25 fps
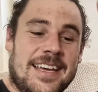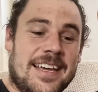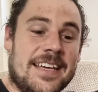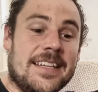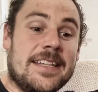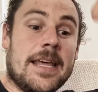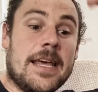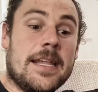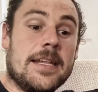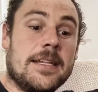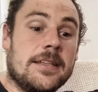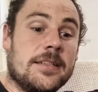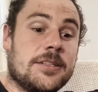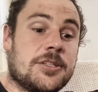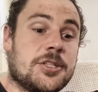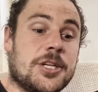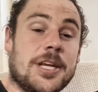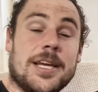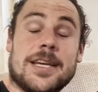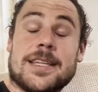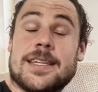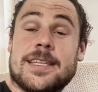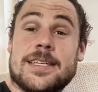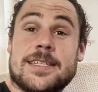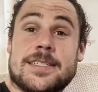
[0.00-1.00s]
And then
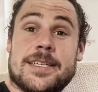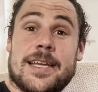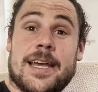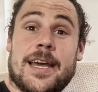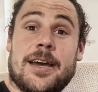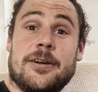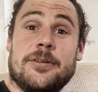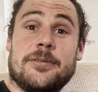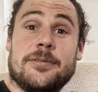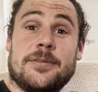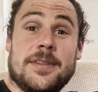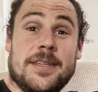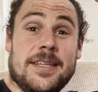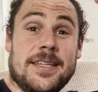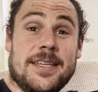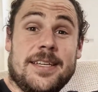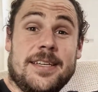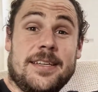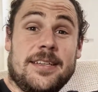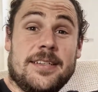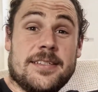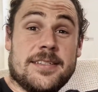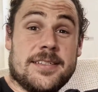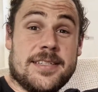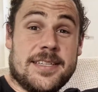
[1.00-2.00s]
check this out.
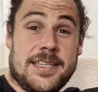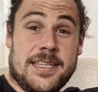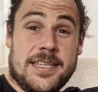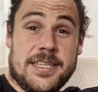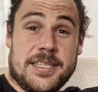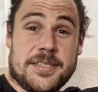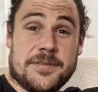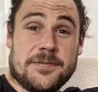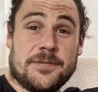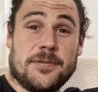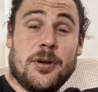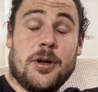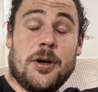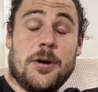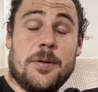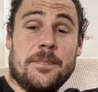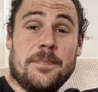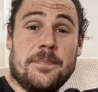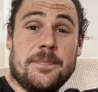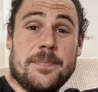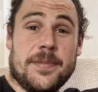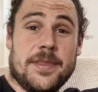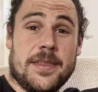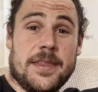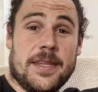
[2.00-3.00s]
This is
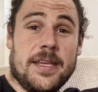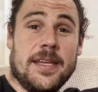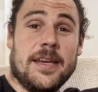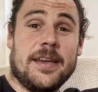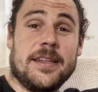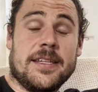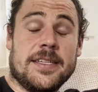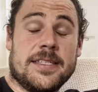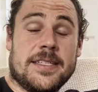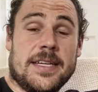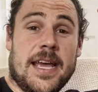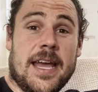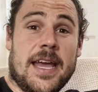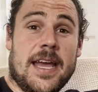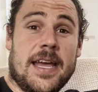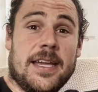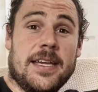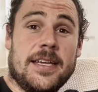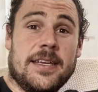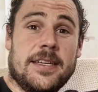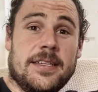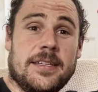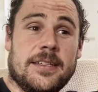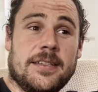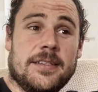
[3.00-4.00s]
from the other
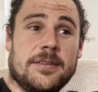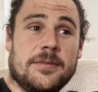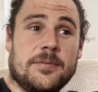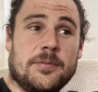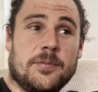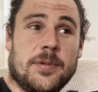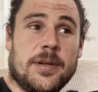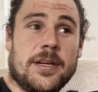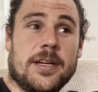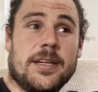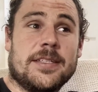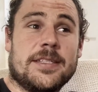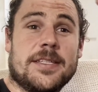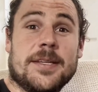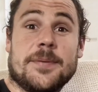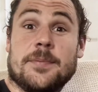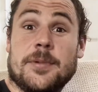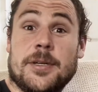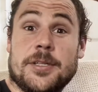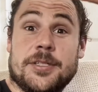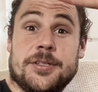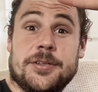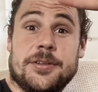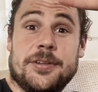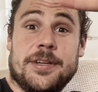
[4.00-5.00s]
day when I did
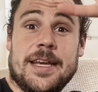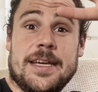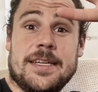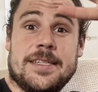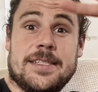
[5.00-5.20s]
my two-day